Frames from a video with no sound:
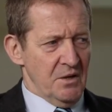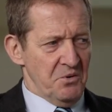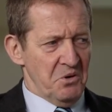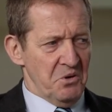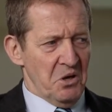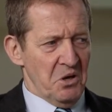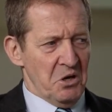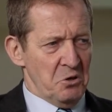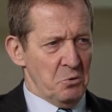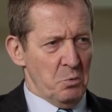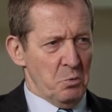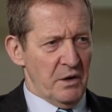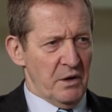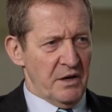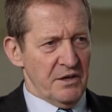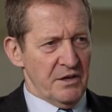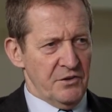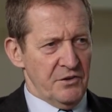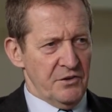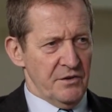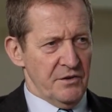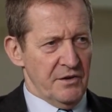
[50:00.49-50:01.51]
no, we're
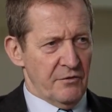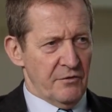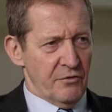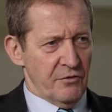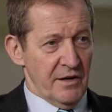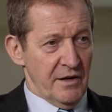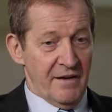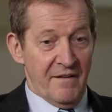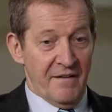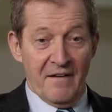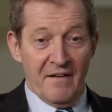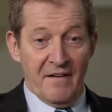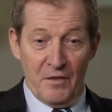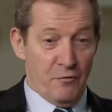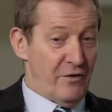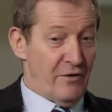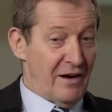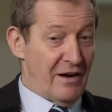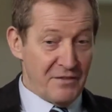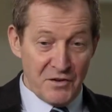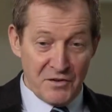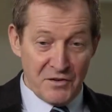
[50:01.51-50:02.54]
going to do it differently. The
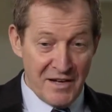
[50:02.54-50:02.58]
fact